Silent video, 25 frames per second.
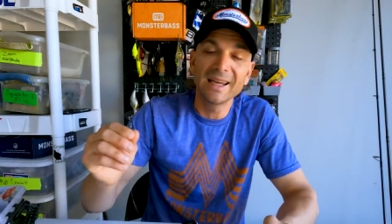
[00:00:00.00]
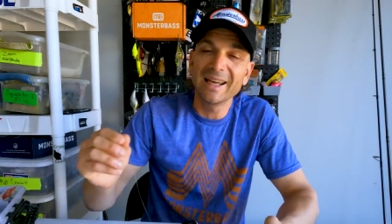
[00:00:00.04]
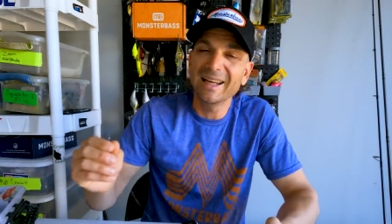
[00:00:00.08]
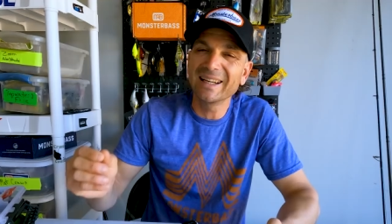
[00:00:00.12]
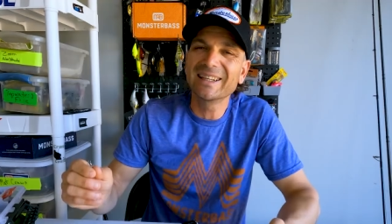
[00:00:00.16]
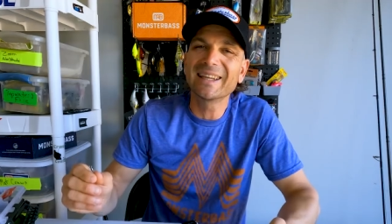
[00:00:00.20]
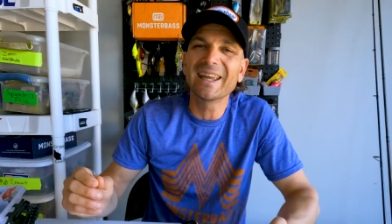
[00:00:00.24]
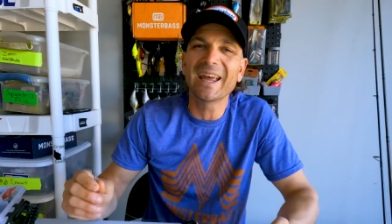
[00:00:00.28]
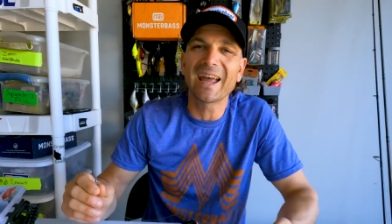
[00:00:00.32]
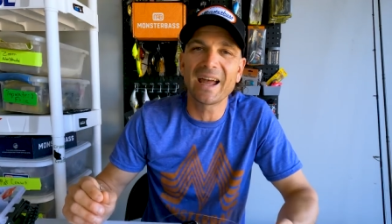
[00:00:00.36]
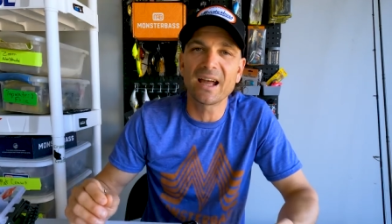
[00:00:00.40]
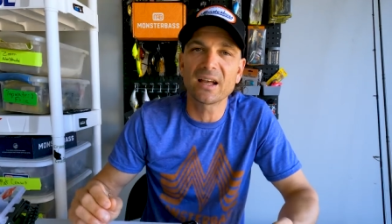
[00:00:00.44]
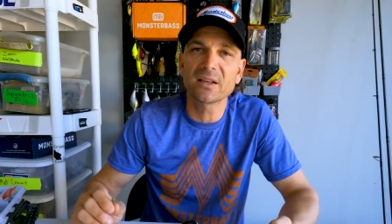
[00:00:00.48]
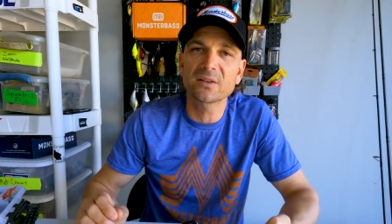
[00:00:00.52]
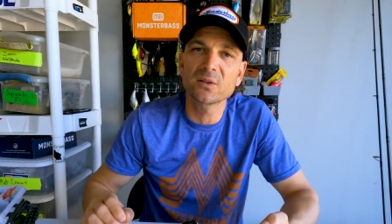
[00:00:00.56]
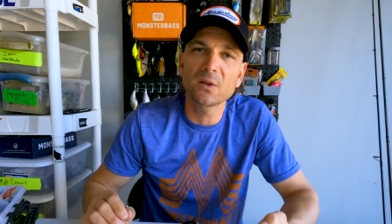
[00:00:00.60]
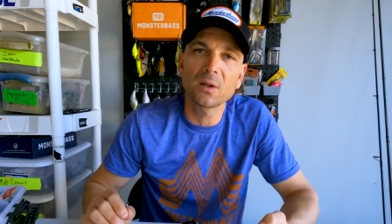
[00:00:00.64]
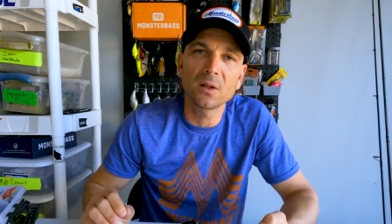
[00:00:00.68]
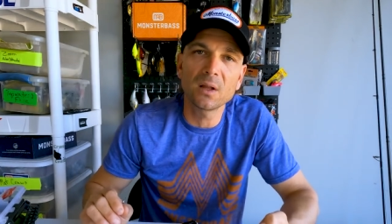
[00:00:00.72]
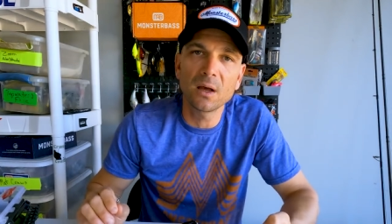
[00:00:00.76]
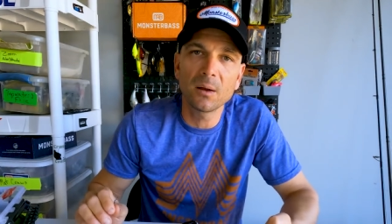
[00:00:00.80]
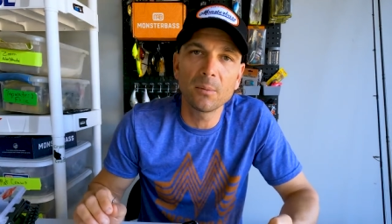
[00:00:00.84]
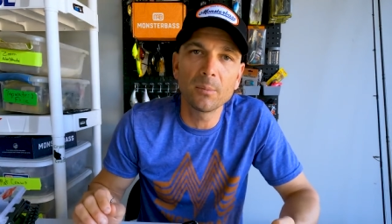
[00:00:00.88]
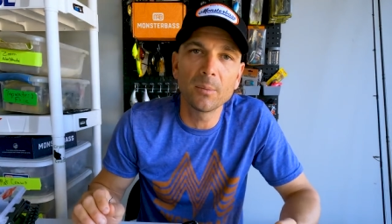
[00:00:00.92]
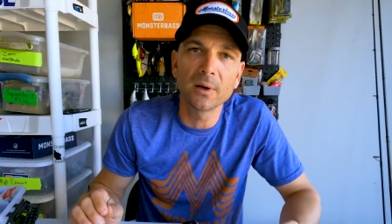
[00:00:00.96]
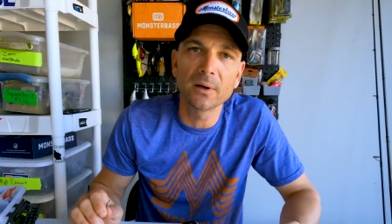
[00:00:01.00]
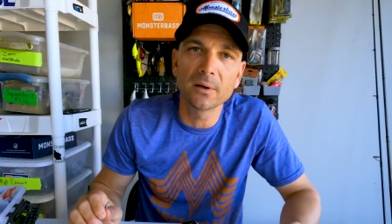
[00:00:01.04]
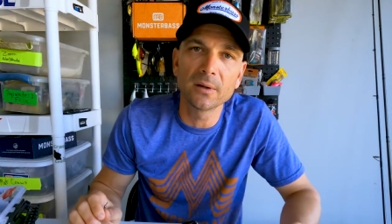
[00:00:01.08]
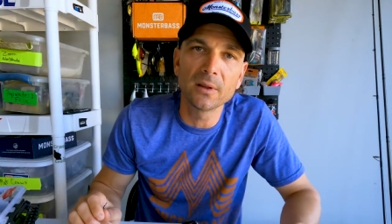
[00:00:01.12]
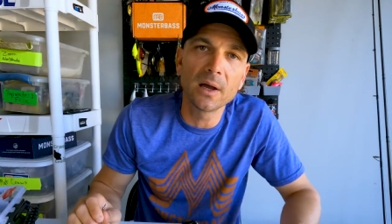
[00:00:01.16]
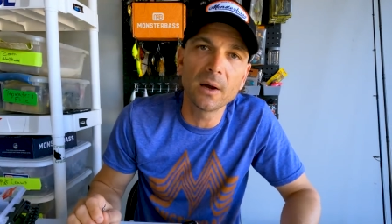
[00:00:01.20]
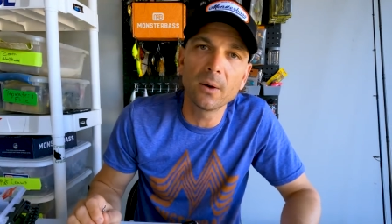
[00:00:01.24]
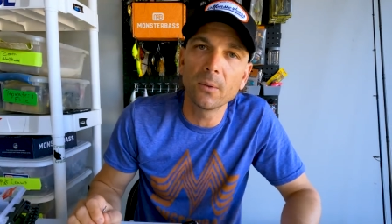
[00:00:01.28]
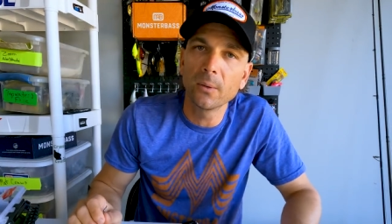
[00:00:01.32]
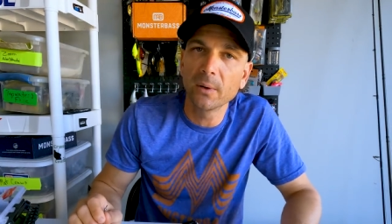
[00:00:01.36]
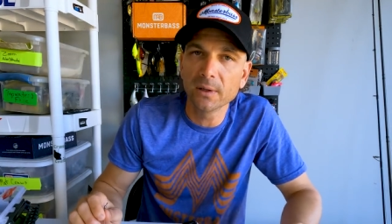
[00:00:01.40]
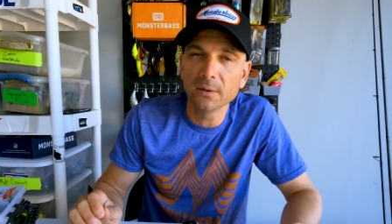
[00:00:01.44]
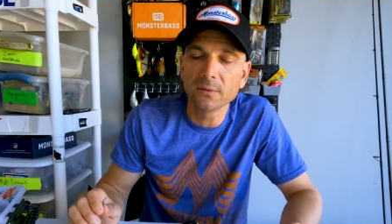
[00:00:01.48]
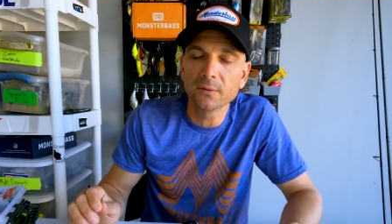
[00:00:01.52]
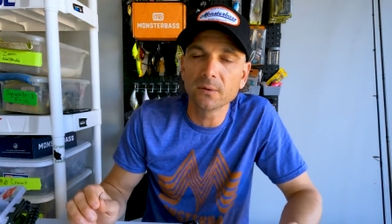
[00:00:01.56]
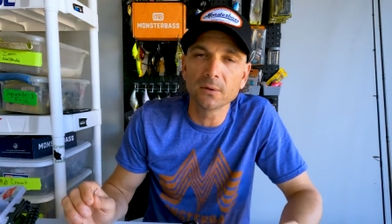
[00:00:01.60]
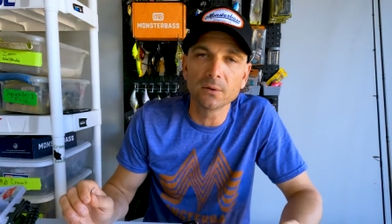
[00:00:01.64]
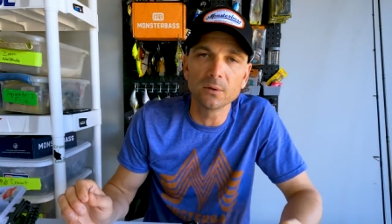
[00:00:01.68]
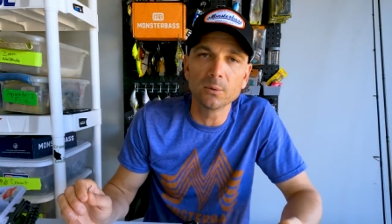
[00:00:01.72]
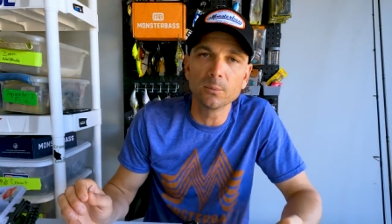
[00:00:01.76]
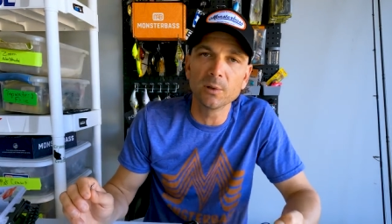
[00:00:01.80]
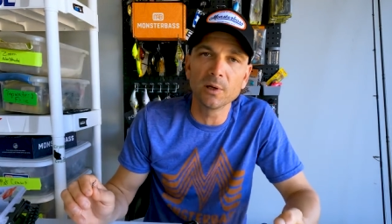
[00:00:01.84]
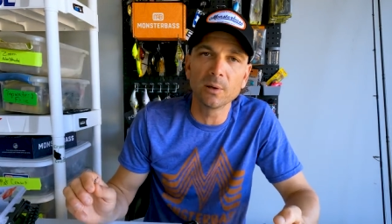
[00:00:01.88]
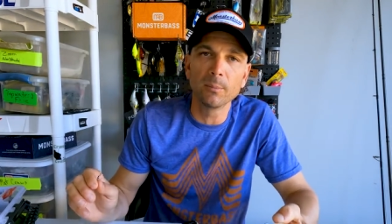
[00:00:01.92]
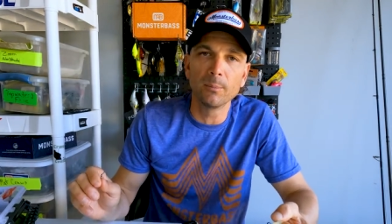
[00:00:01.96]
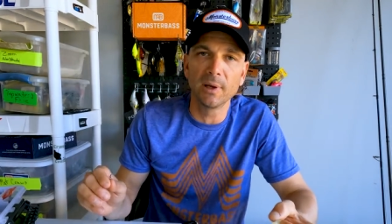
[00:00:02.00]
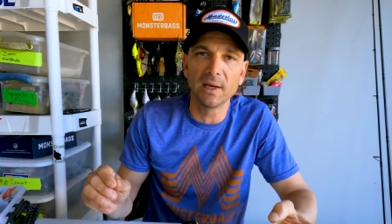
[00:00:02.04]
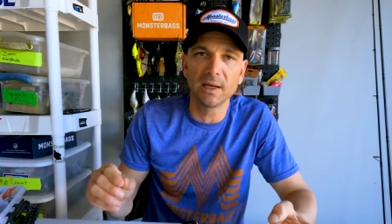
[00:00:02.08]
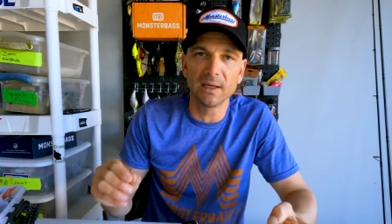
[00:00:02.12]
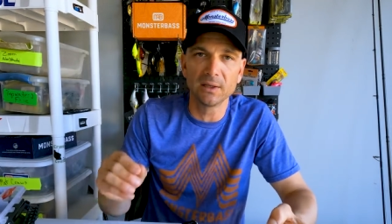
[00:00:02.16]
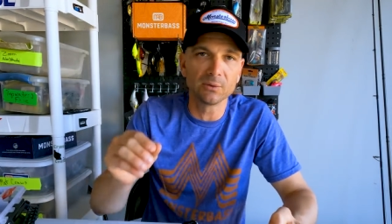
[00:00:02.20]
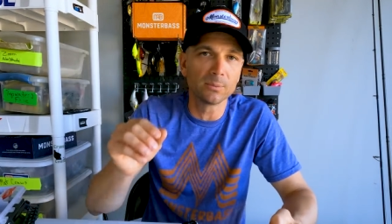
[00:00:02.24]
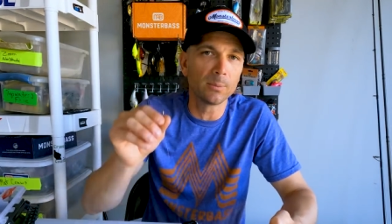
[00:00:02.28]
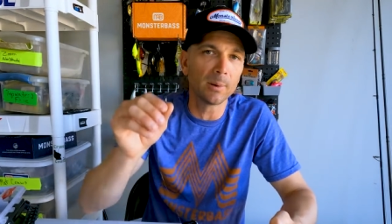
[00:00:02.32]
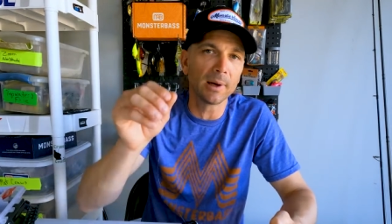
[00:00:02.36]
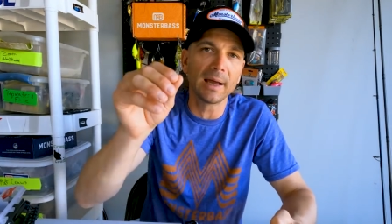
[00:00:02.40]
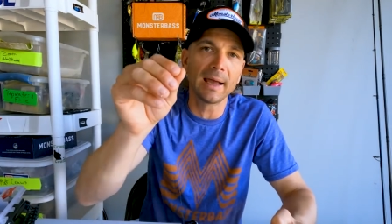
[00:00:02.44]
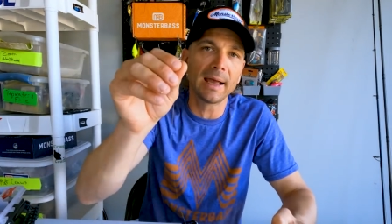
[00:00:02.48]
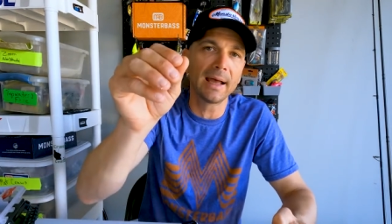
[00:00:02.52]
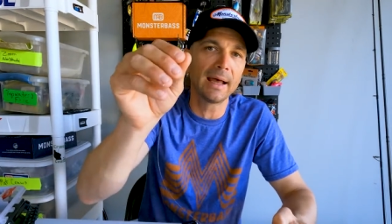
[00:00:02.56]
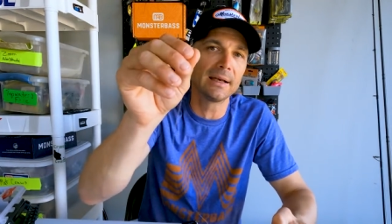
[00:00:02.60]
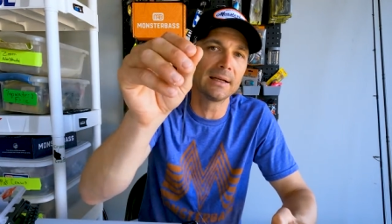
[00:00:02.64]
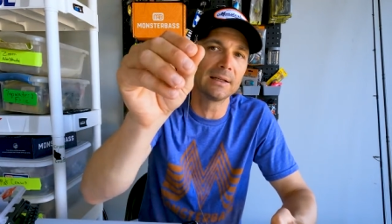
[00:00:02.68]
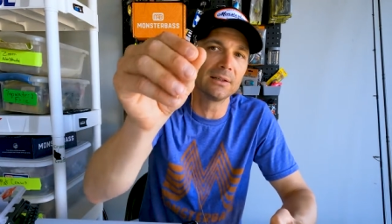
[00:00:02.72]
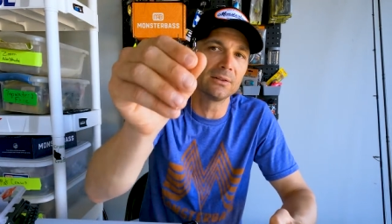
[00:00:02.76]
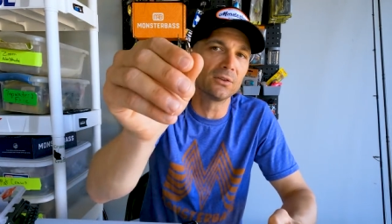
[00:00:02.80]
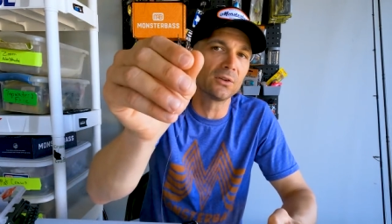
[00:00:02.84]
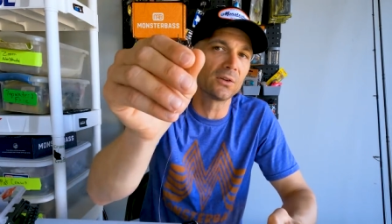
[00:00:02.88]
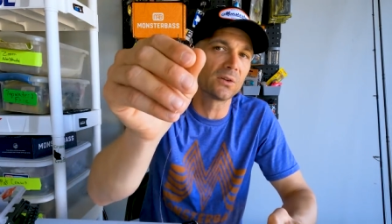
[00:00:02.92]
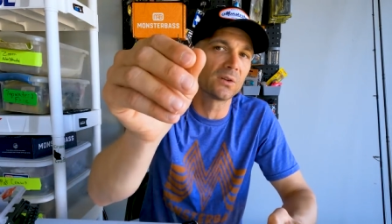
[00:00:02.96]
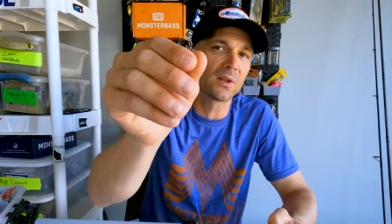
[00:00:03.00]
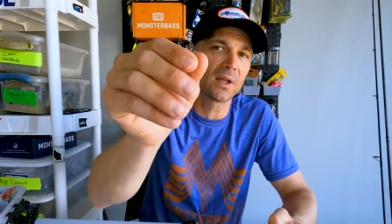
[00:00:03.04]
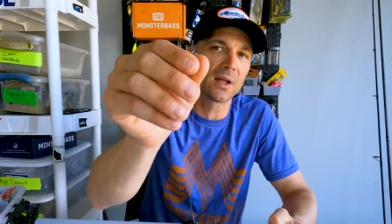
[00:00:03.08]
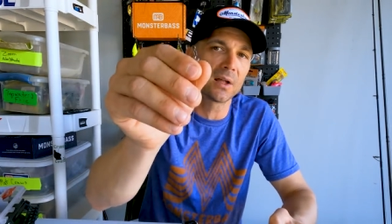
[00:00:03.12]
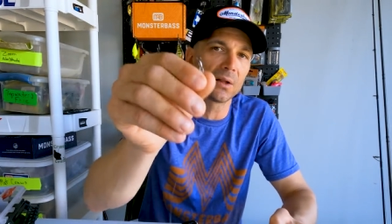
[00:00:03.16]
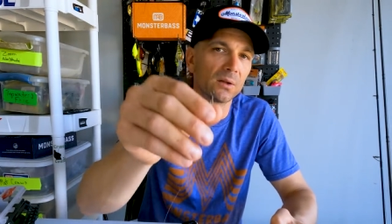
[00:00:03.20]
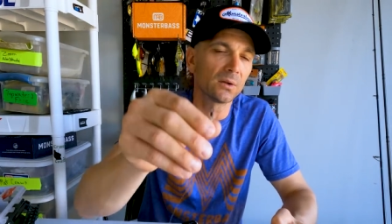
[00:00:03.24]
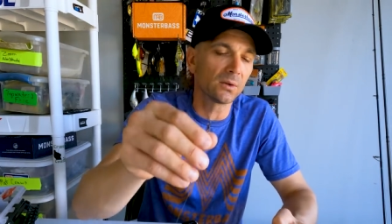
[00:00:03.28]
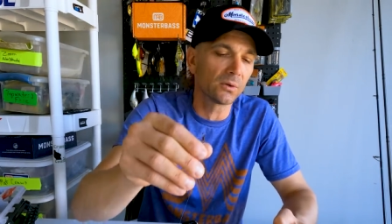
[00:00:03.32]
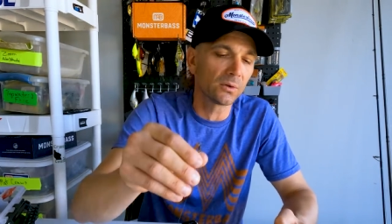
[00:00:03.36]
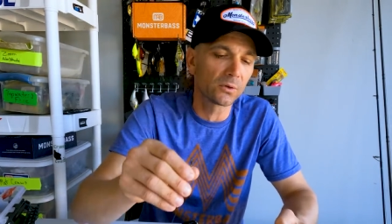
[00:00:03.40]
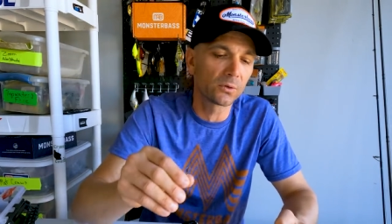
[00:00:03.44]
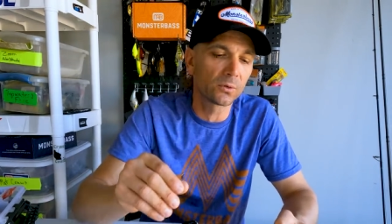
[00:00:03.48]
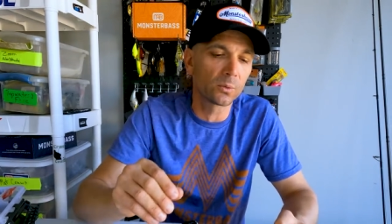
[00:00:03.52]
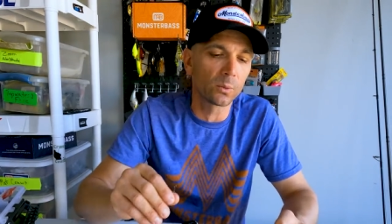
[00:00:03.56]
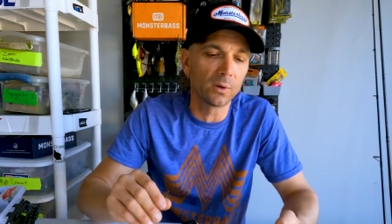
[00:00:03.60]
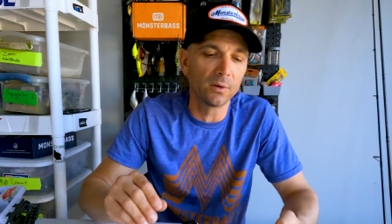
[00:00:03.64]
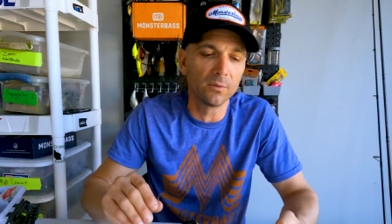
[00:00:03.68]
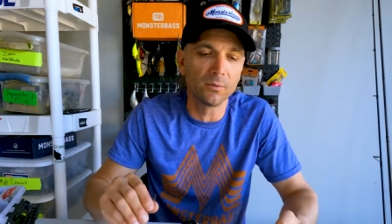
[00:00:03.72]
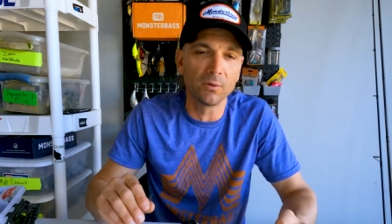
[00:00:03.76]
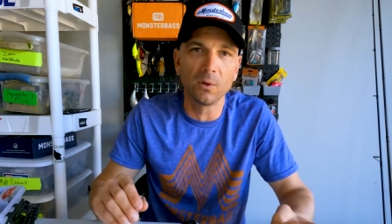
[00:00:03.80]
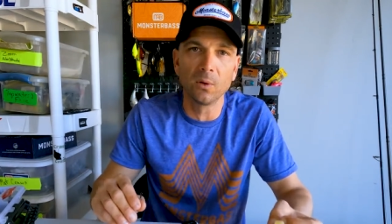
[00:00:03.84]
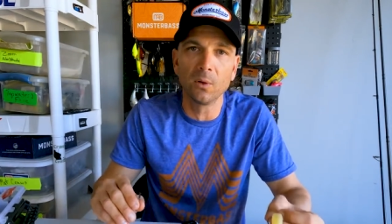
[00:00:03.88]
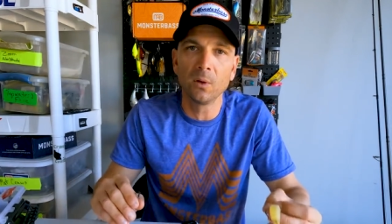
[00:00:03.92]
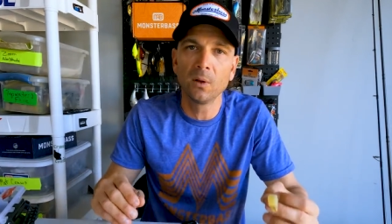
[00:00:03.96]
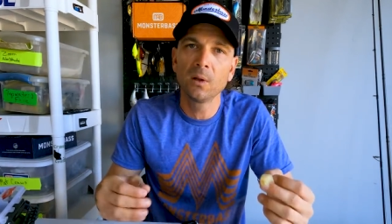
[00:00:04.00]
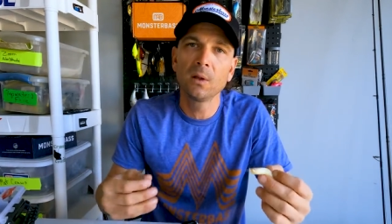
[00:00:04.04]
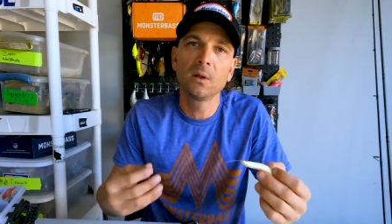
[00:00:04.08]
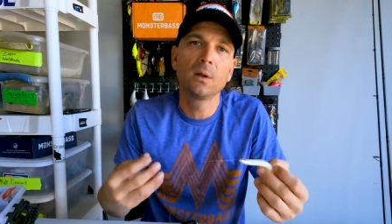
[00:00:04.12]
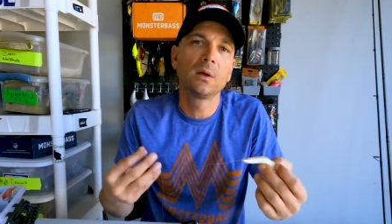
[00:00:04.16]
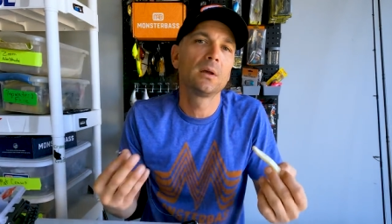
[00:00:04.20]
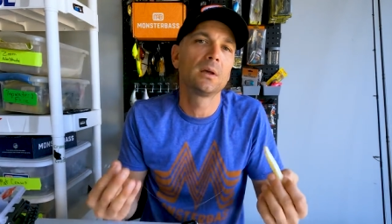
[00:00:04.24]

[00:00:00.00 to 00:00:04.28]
It casts a lot better that way too. You'd be amazed by adding just that little swivel,